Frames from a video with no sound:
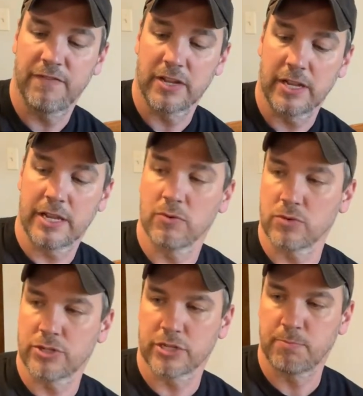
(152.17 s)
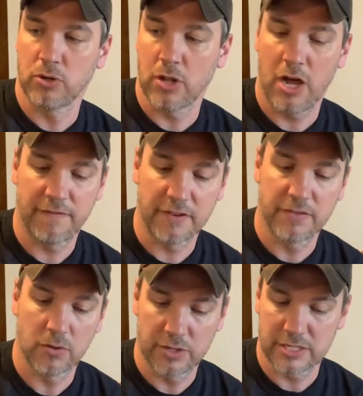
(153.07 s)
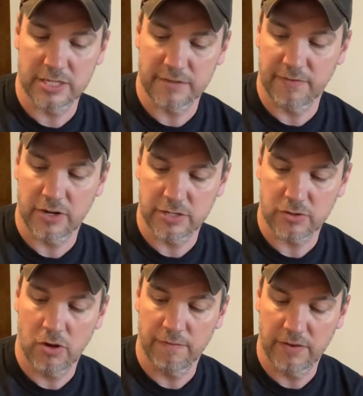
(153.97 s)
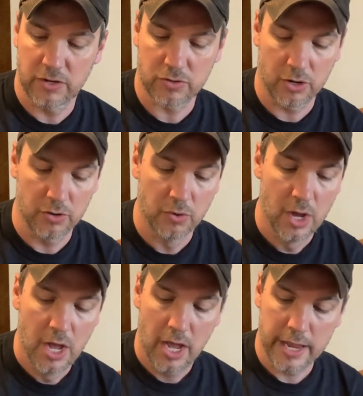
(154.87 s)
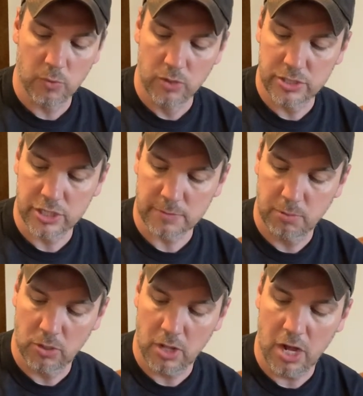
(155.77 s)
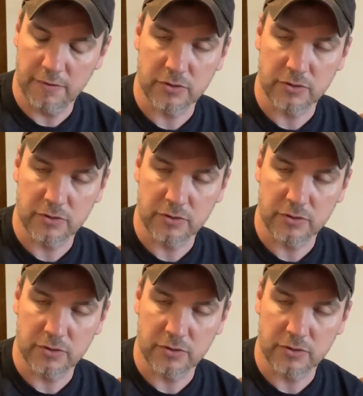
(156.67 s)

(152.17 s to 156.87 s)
It, it will just pull off, even though this is very strong Velcro, it would just pull off.